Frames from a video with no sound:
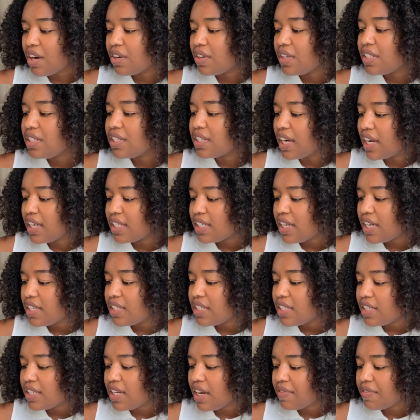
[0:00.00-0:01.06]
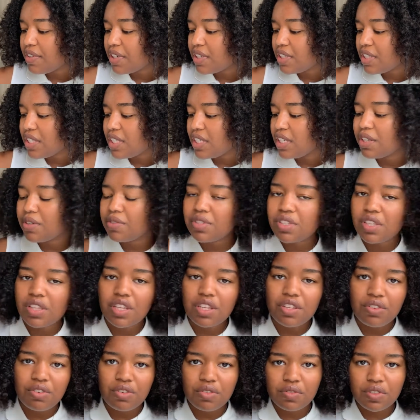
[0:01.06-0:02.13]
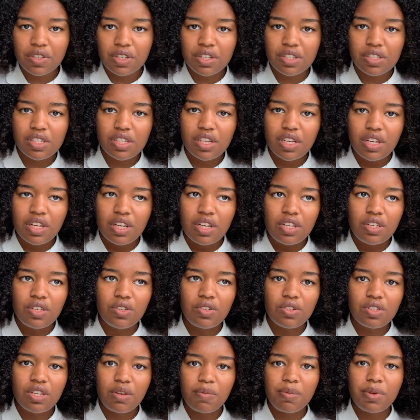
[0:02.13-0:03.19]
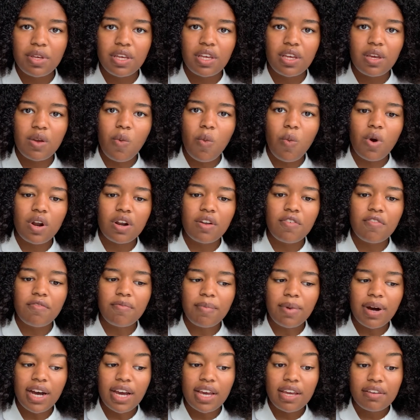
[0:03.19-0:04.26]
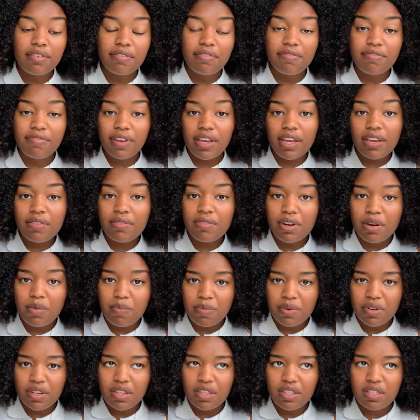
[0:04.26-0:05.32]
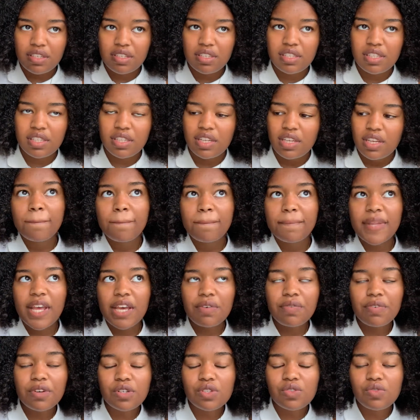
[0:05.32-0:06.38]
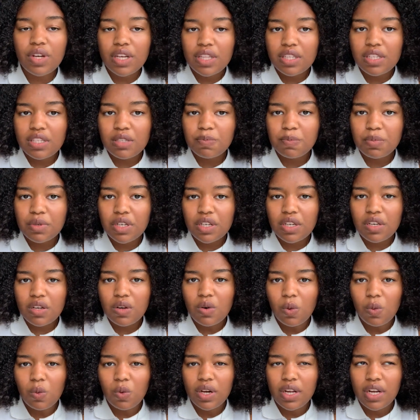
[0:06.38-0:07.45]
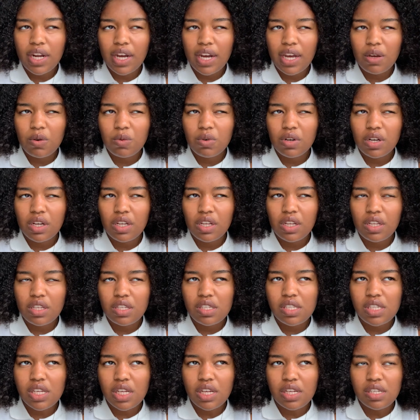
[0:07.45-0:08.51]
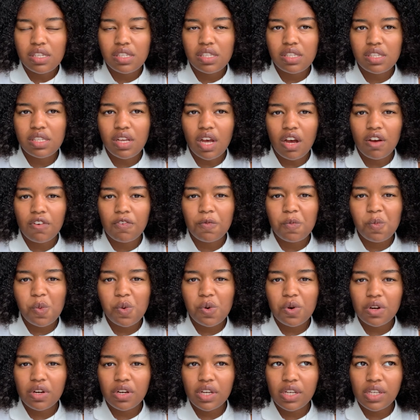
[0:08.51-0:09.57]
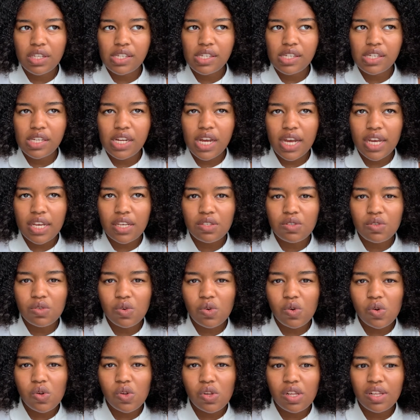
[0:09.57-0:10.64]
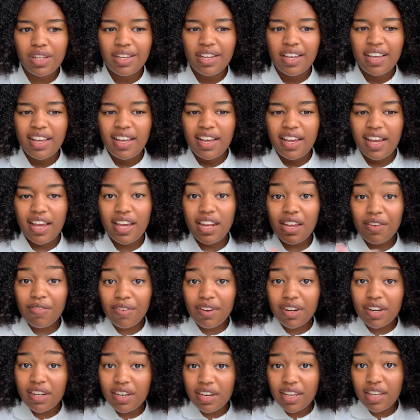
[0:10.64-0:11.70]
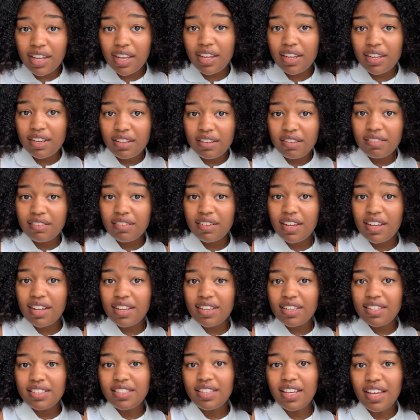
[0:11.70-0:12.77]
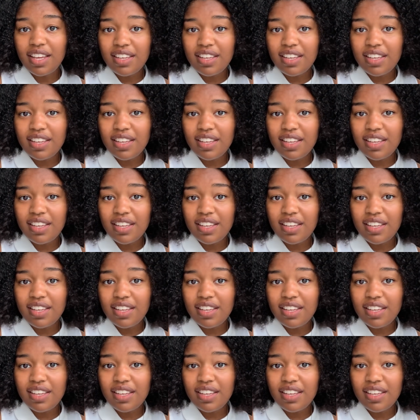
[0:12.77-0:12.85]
and Dante Discover the Secrets of the Universe used to be one of my favorite books. I first read this book when I was a sophomore in high school, and I read it again as a